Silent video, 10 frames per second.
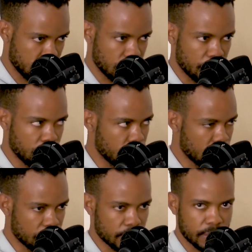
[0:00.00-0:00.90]
Yeah,
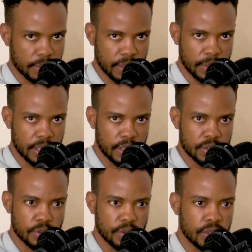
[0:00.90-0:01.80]

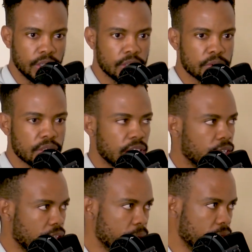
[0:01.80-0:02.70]
so so the
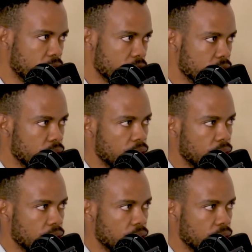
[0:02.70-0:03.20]
enablers,